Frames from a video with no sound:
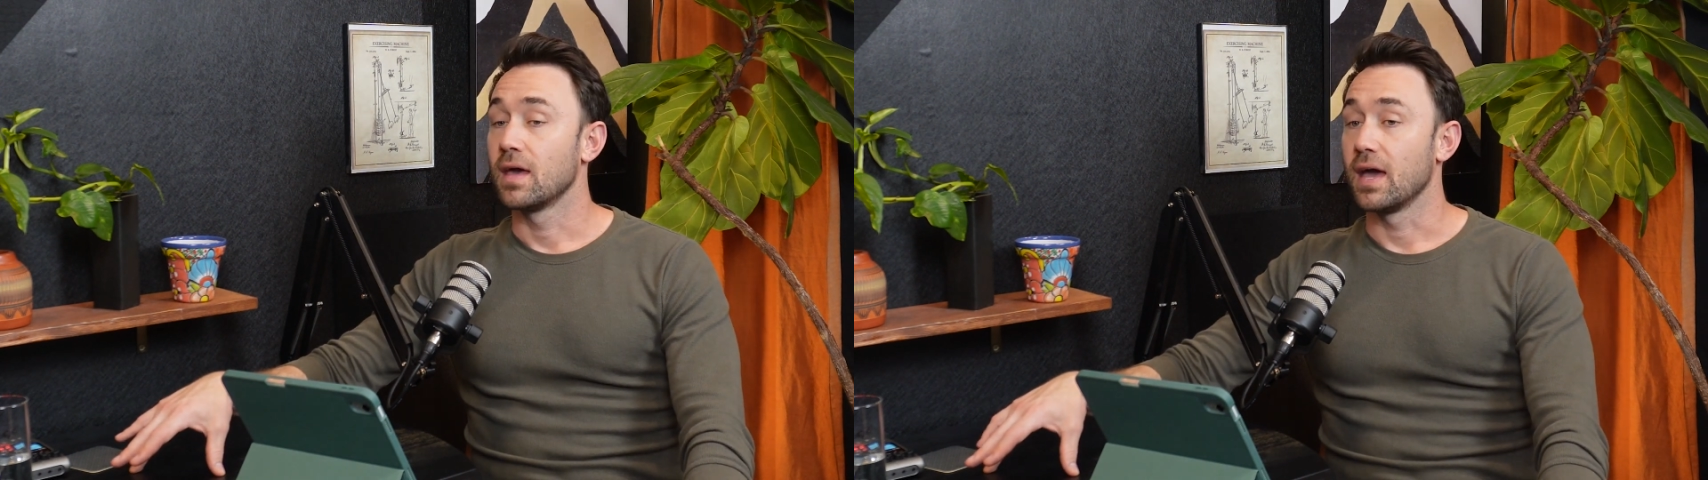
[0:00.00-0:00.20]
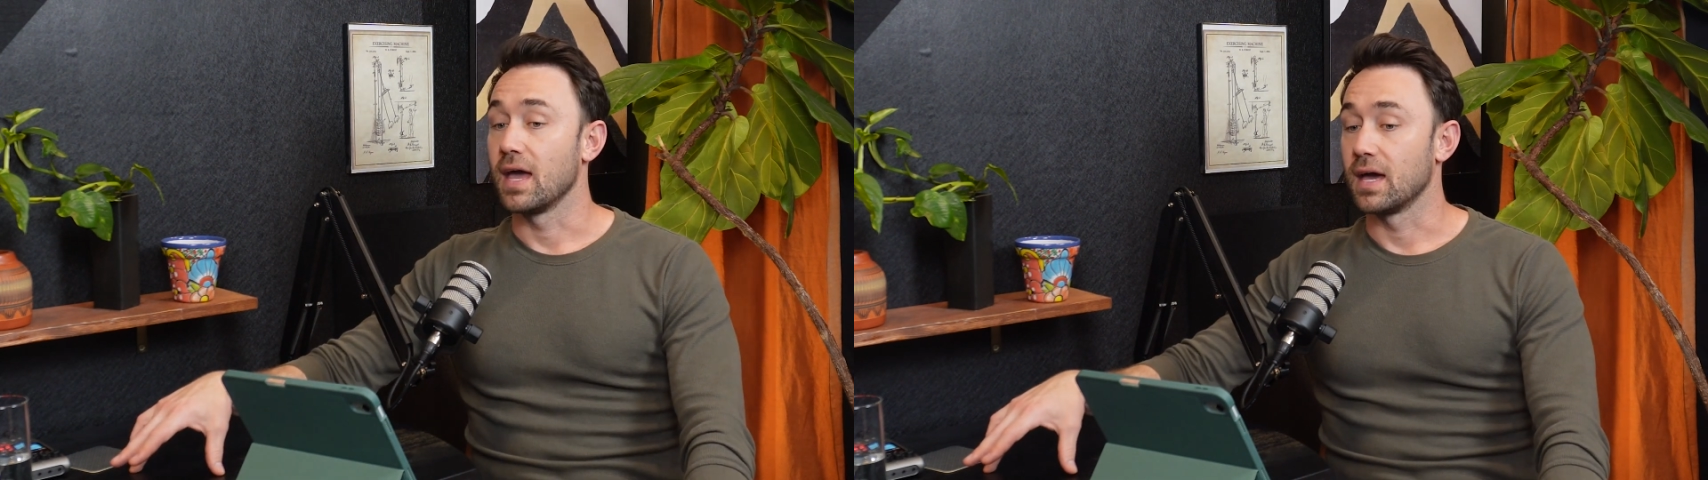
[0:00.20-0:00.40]

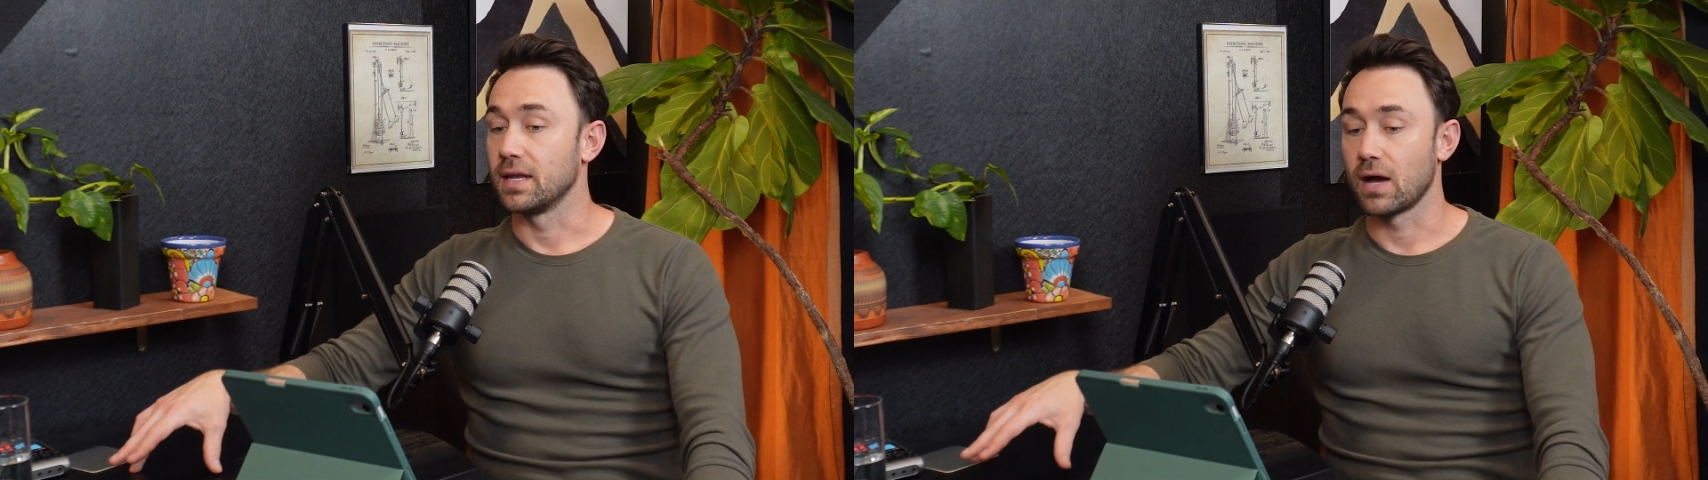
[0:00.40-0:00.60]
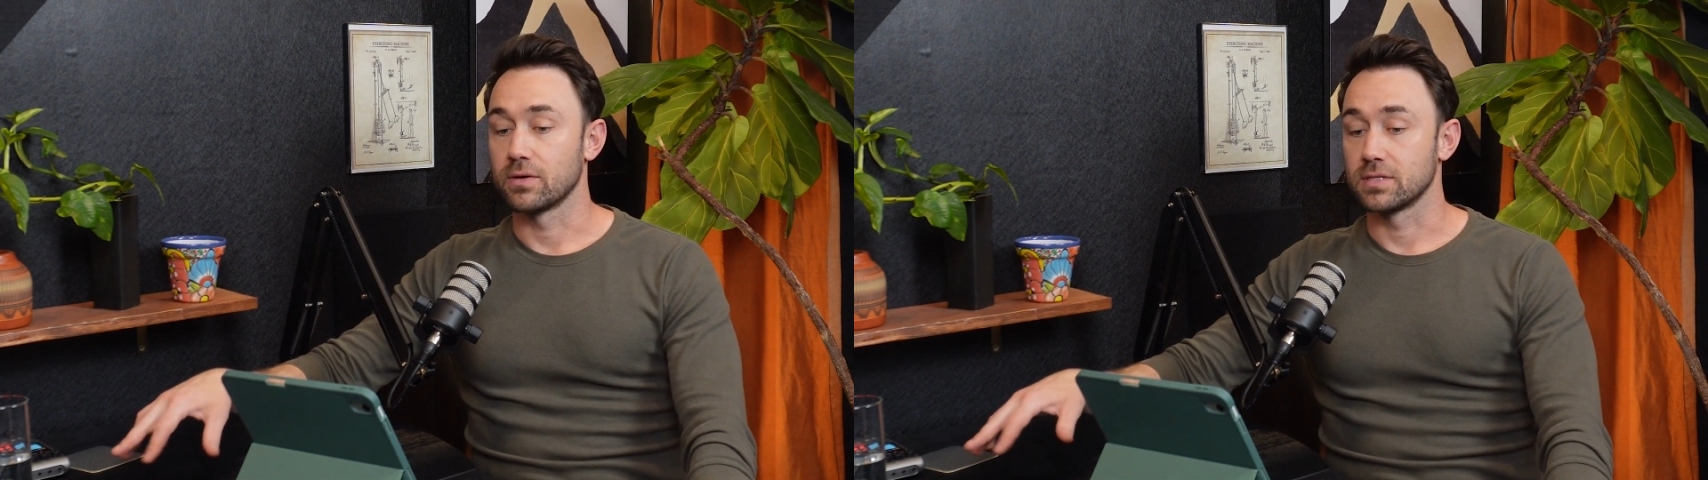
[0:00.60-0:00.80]

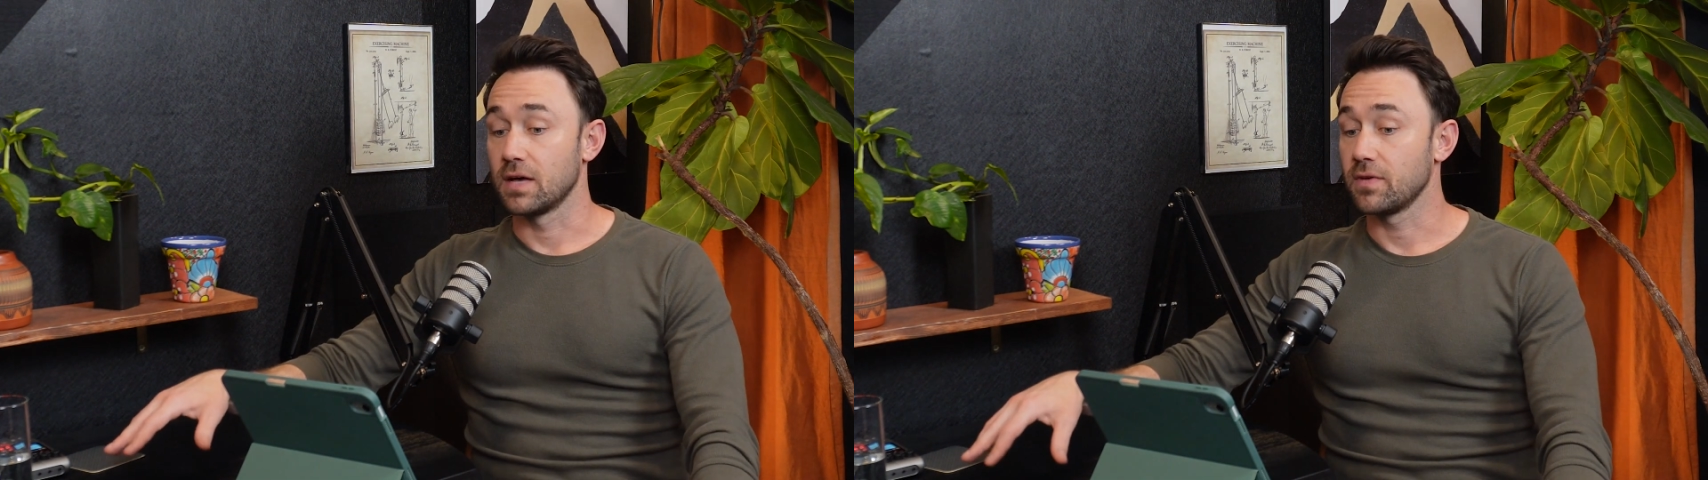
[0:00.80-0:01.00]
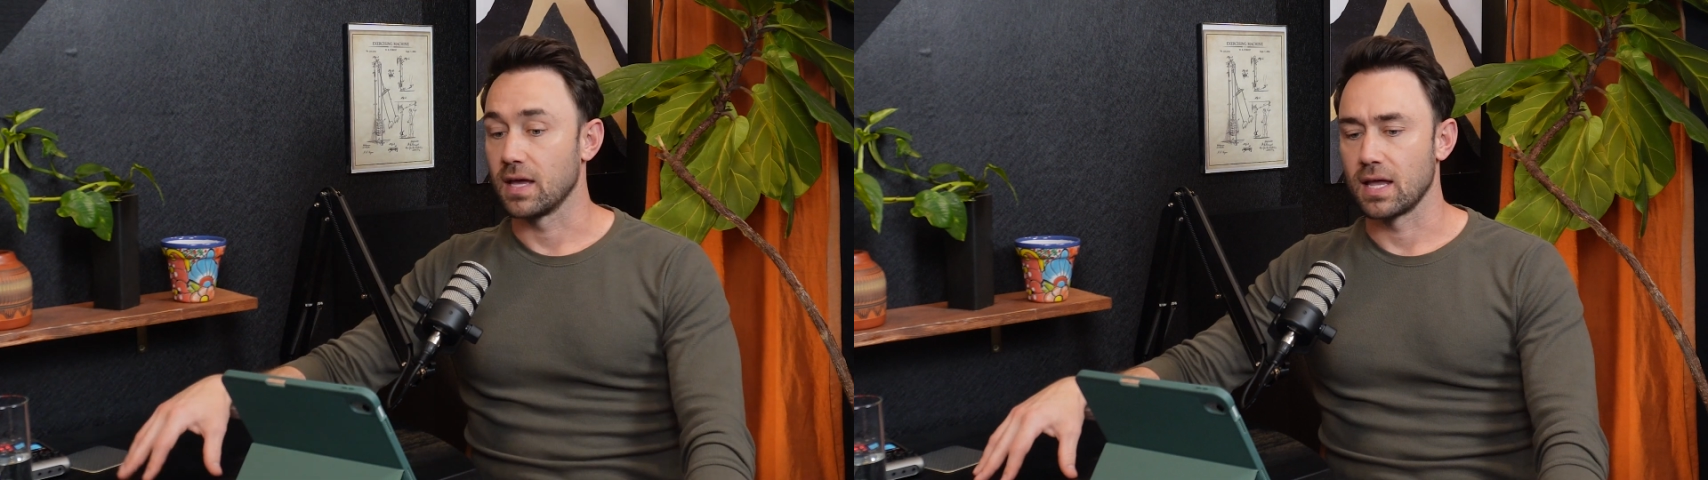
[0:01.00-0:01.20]
And I was
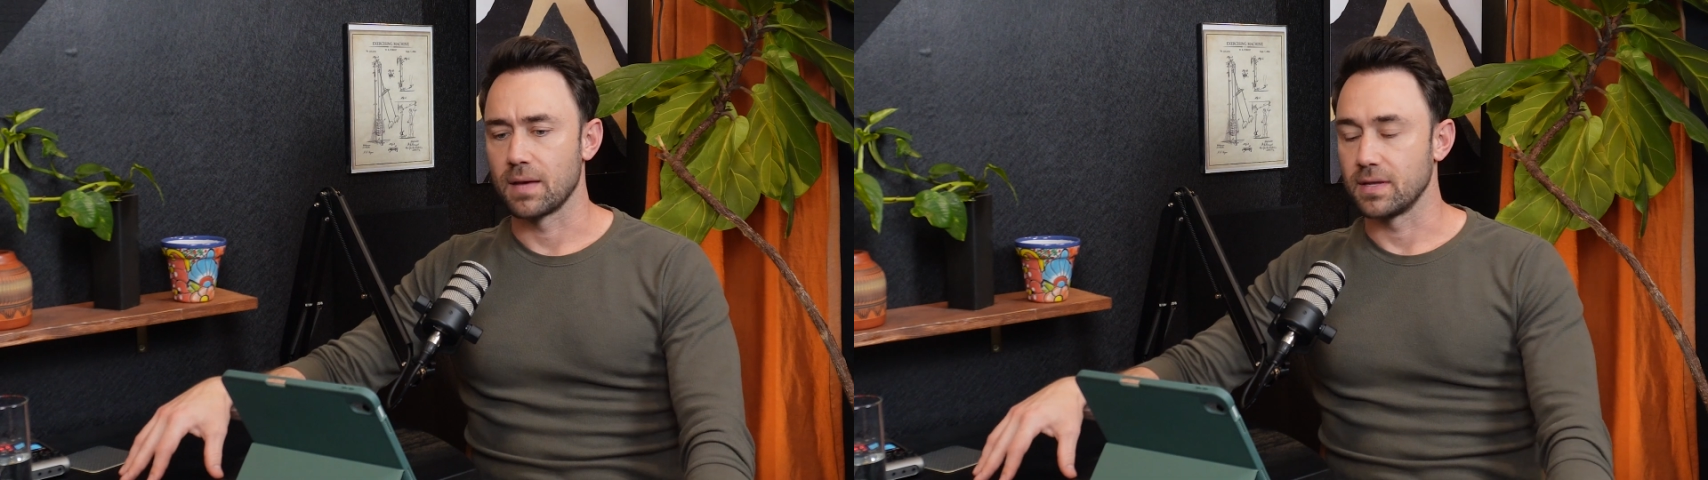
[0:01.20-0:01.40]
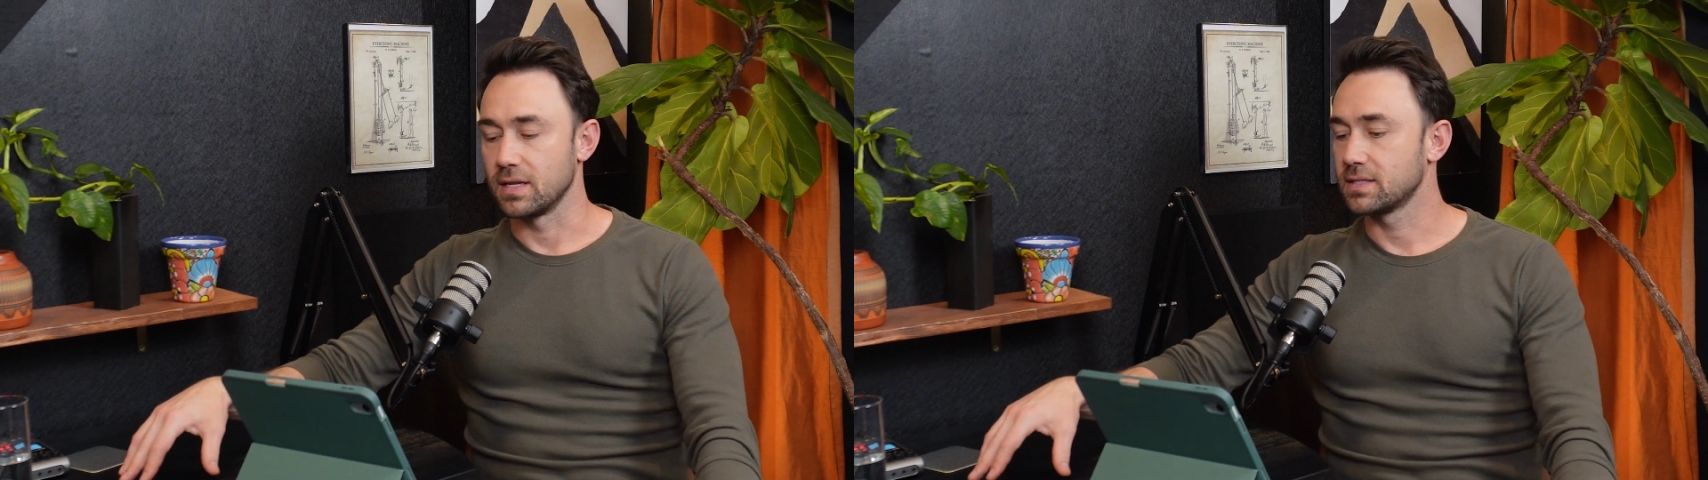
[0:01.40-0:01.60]
loving it. And I
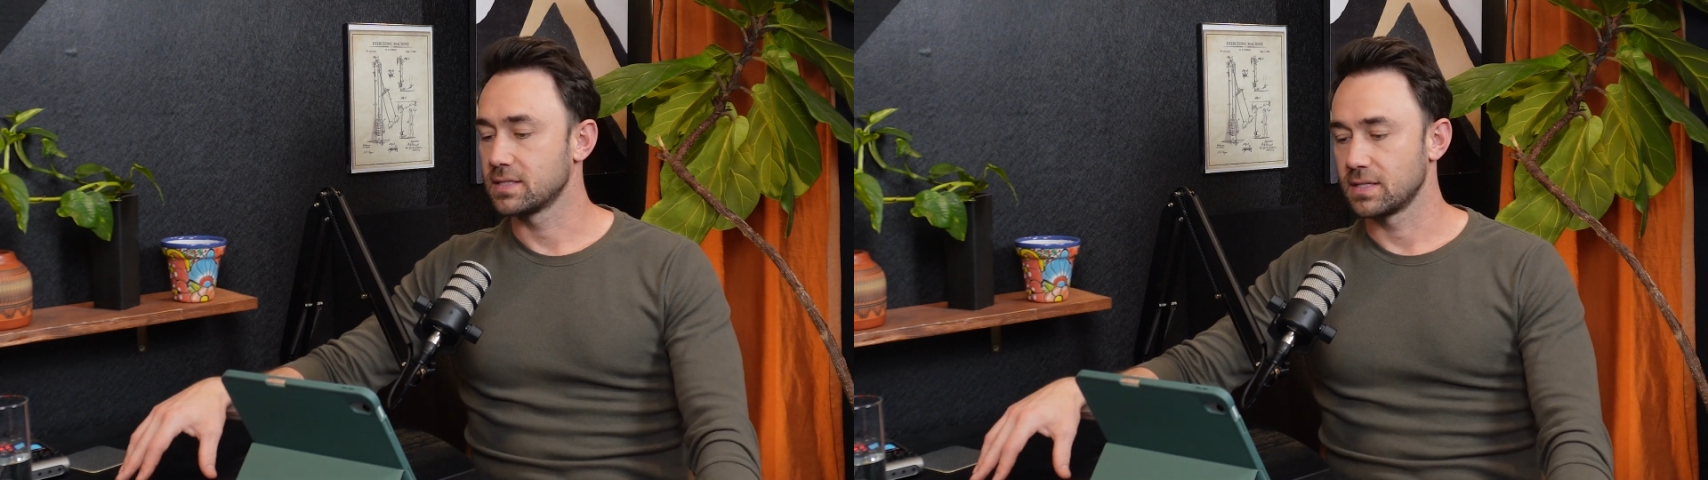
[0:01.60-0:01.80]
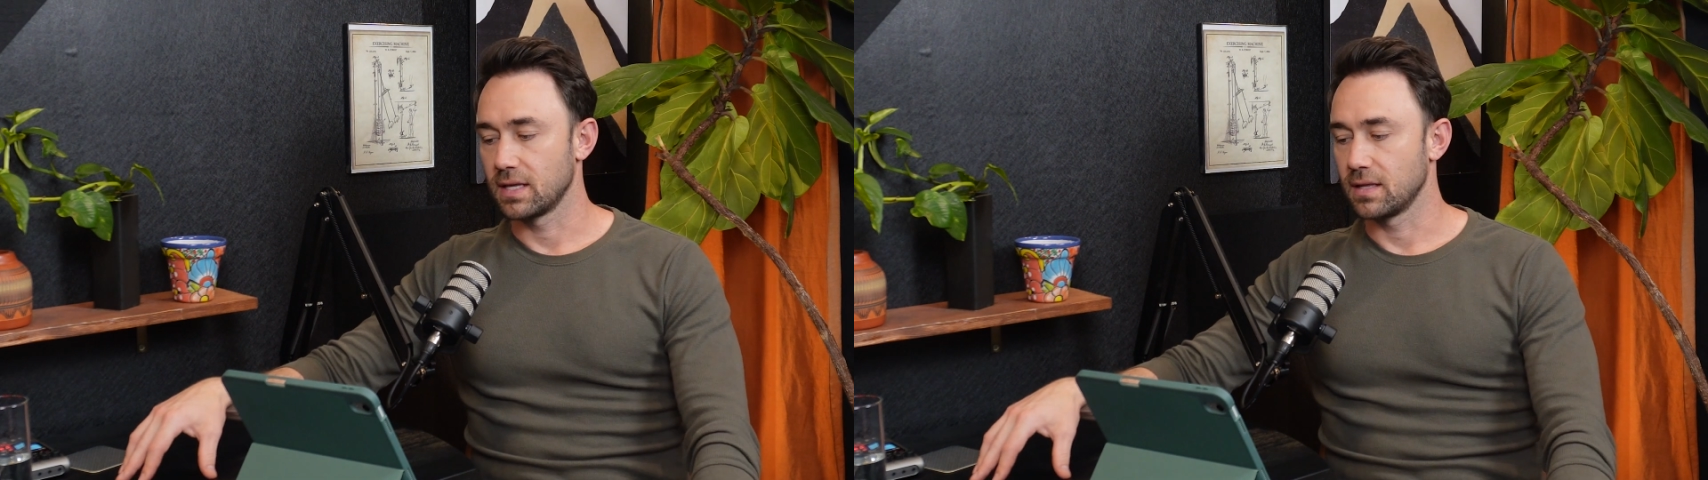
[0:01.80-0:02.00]
mean, it's